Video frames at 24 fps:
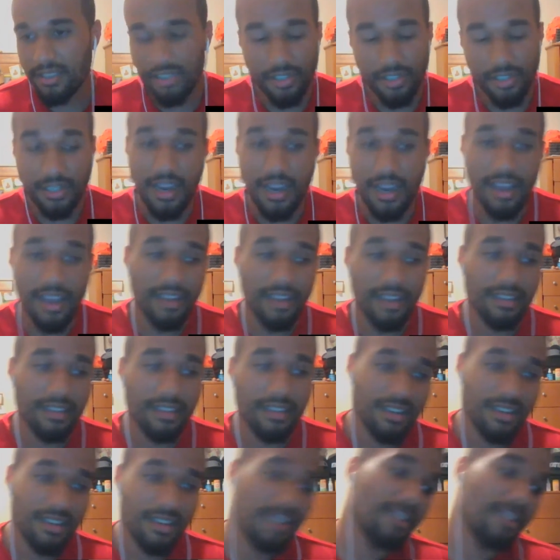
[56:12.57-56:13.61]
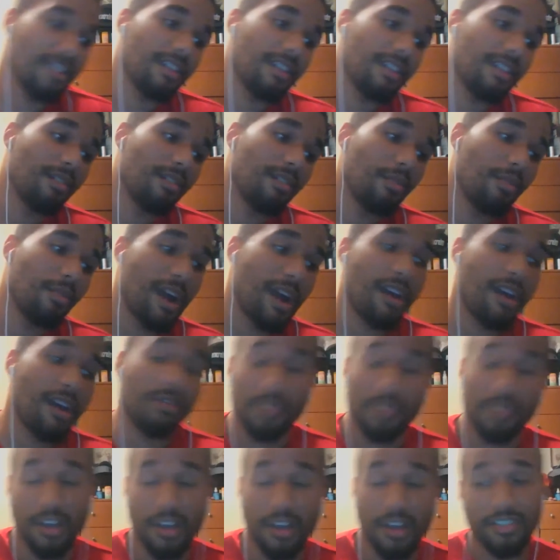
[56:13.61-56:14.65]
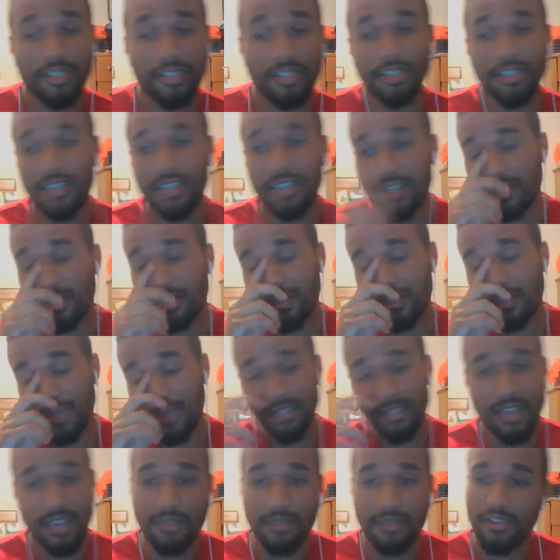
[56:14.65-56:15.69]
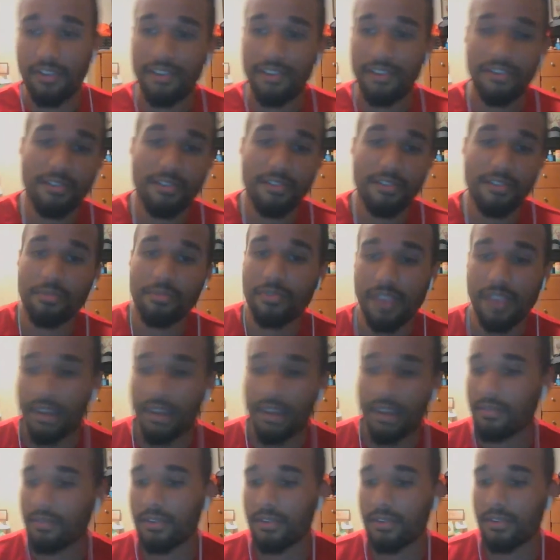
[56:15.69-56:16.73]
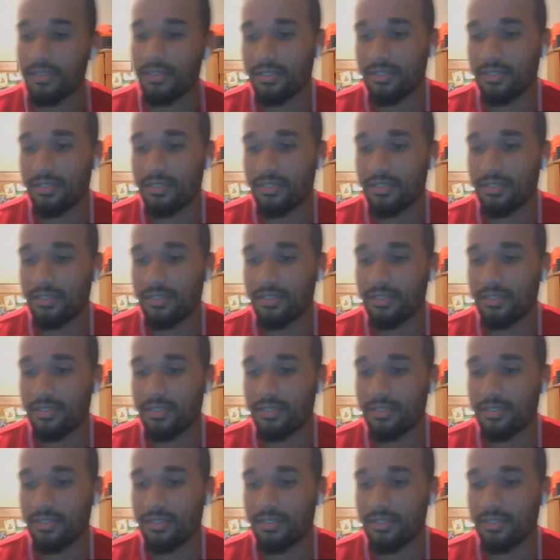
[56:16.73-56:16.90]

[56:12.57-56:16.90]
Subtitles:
District 9. Wow, District 9 is like my top 5 favorite movie ever.